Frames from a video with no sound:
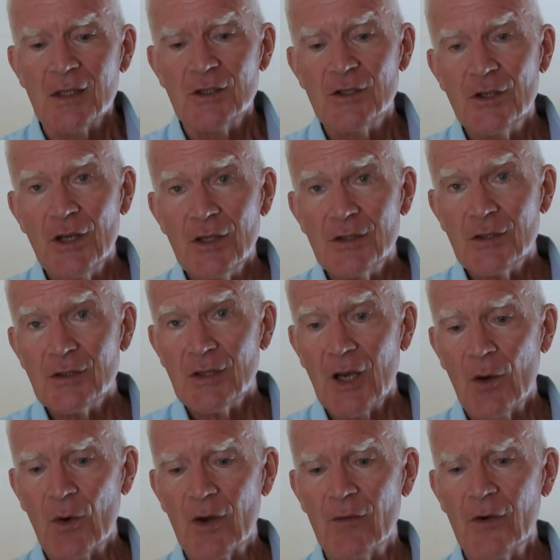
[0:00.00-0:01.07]
Jesus,
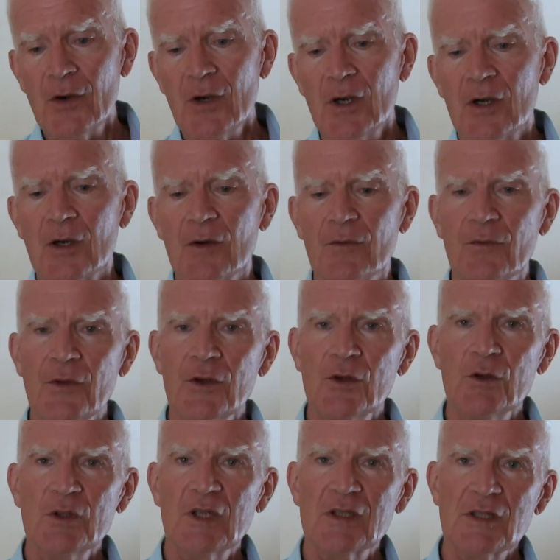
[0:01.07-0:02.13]
however,
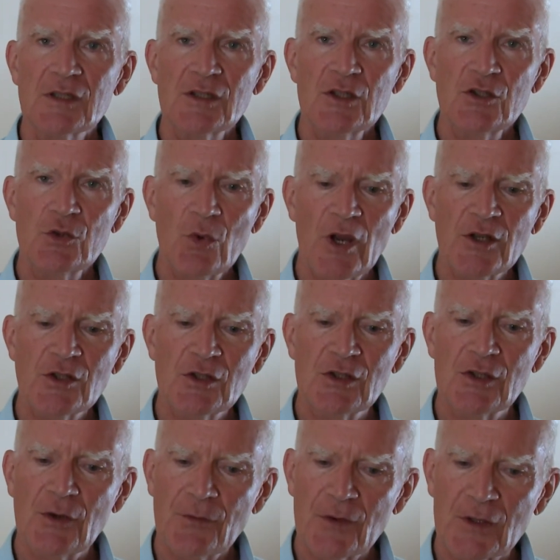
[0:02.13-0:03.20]
viewed the
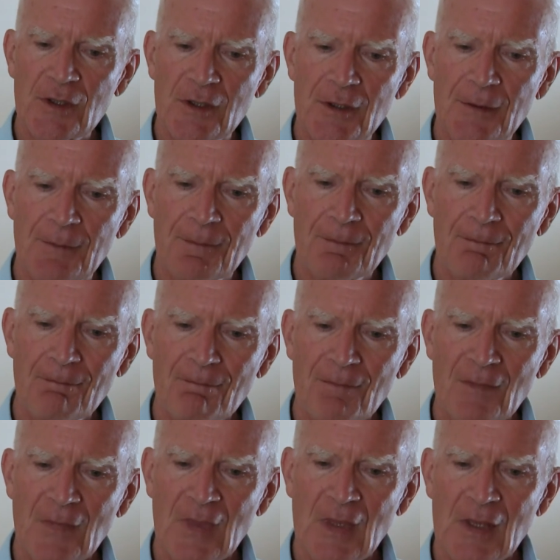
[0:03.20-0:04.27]
situation differently.
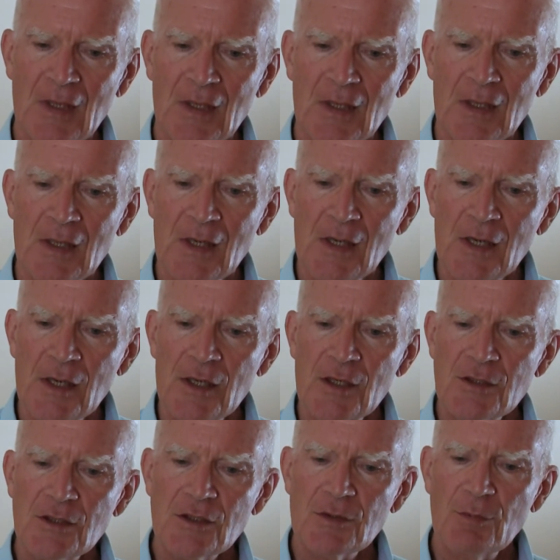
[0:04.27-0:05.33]

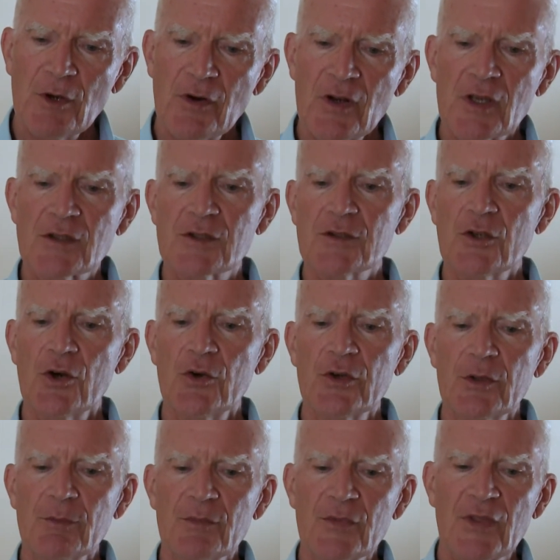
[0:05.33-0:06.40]
His experience told
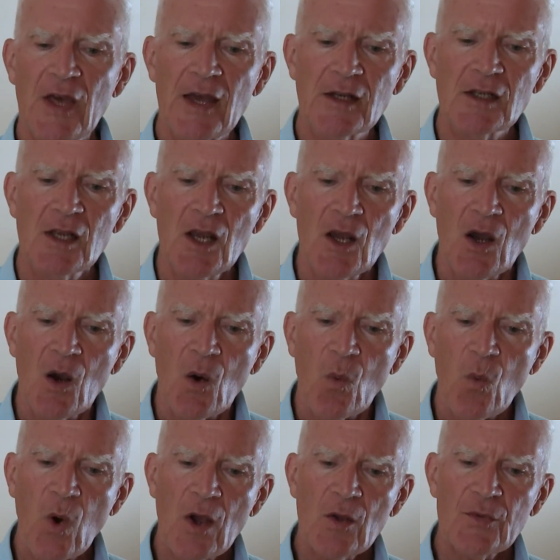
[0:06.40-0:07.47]
him that
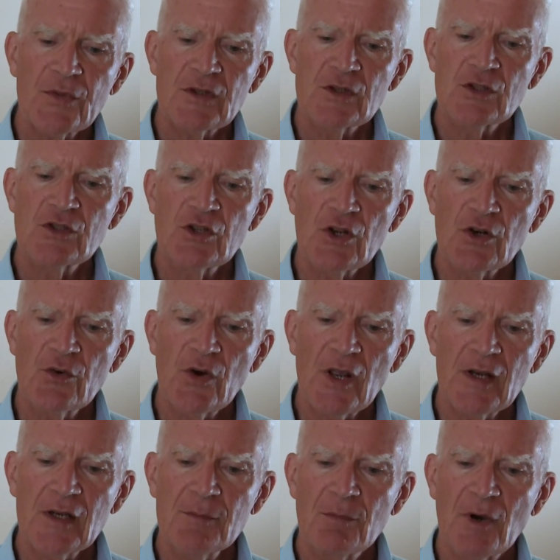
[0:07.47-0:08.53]
wealth is
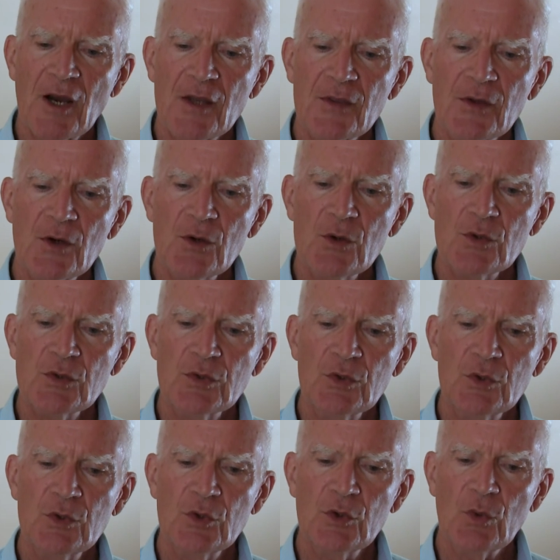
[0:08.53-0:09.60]
generated by those
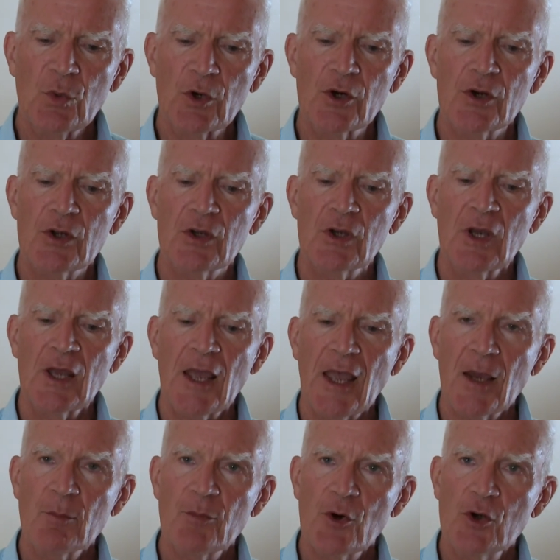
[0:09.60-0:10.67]
who do work
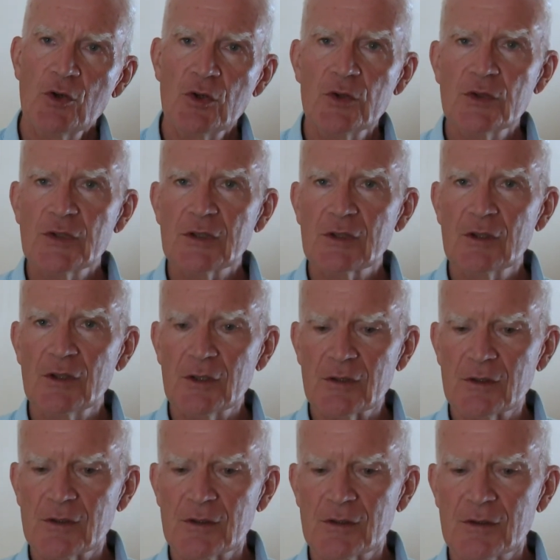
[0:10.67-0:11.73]
and produce
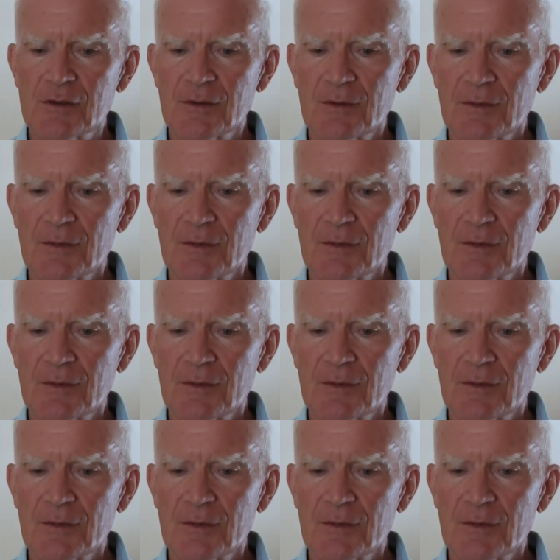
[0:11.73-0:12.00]
goods.